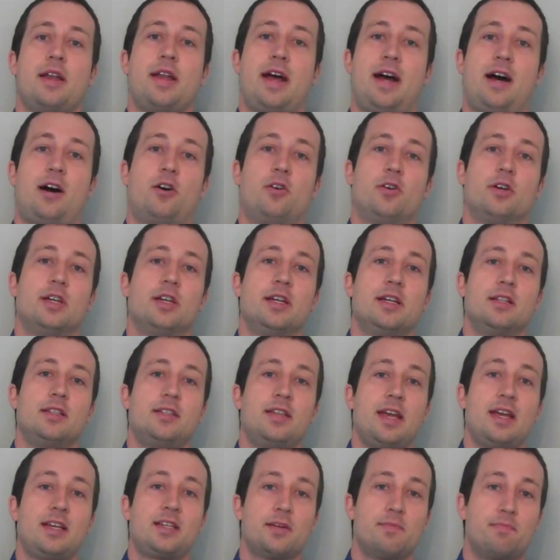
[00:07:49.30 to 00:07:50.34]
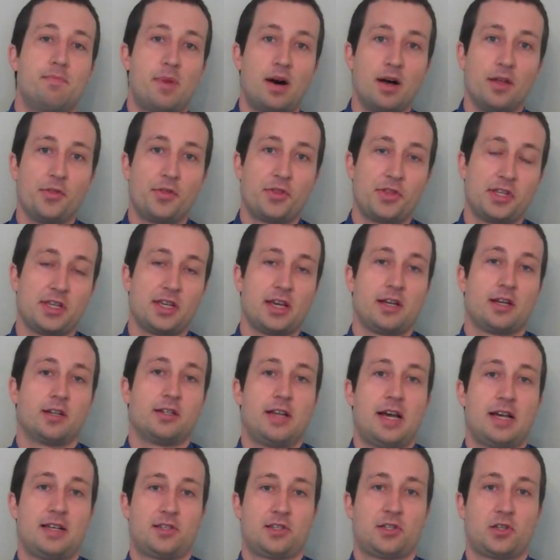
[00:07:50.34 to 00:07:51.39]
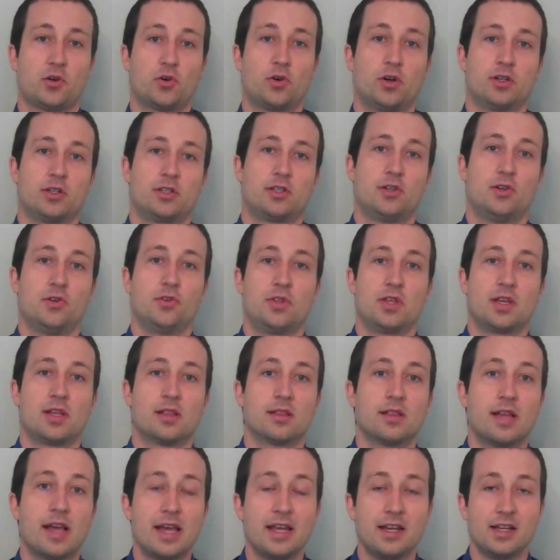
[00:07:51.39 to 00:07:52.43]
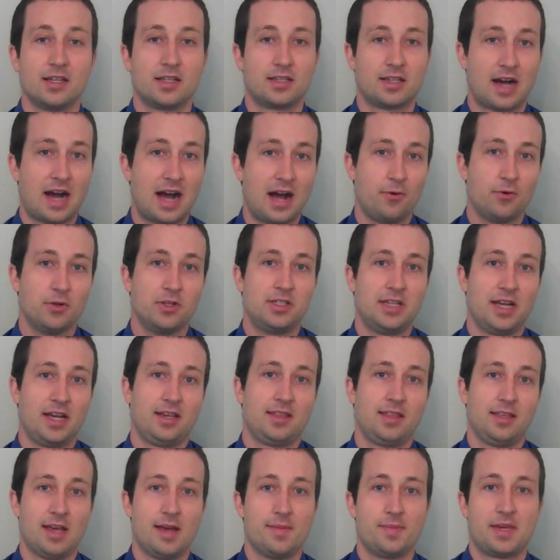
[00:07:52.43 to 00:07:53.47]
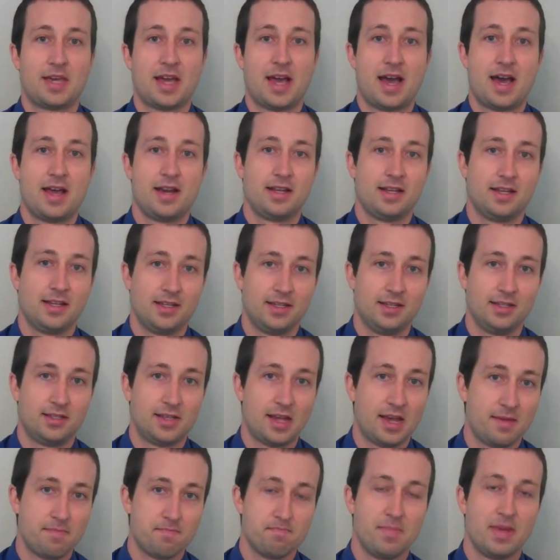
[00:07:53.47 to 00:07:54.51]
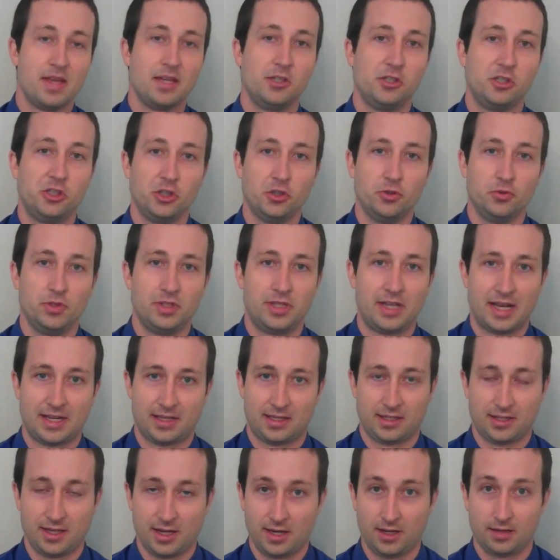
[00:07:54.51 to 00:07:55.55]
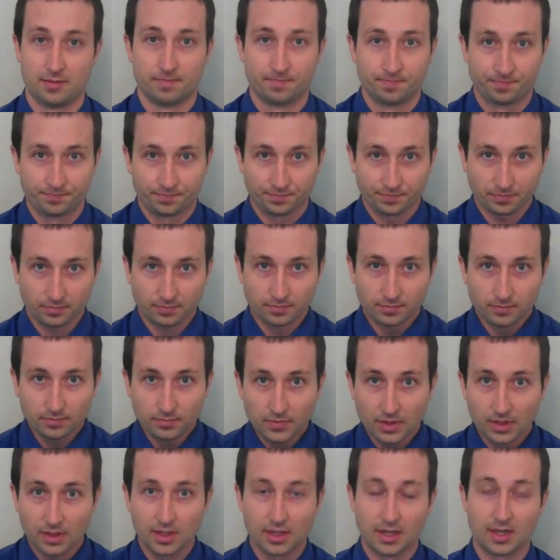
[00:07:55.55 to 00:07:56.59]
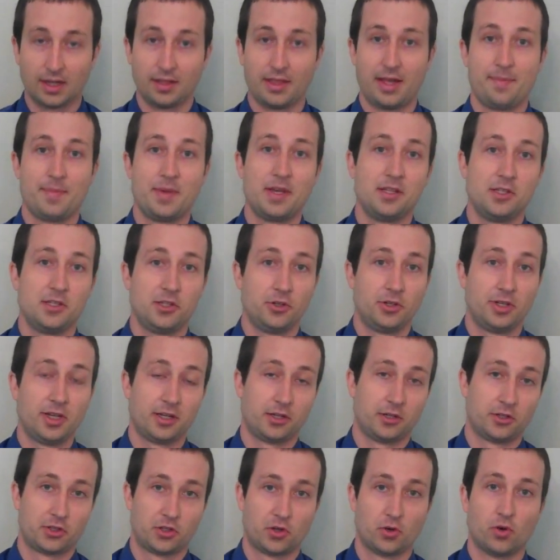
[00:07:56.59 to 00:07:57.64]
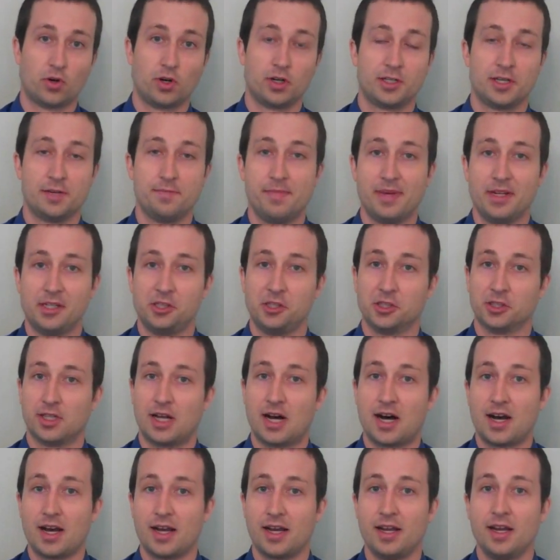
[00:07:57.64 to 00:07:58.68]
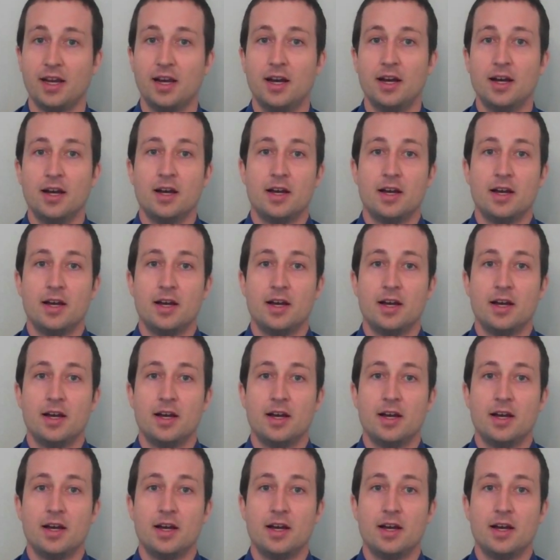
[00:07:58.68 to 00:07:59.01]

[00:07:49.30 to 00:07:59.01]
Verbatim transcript: Now, it takes a month to get your test scores, so the latest I would take the MCAT is a mid-June test date. Uh, that means you'd get your scores in mid-July.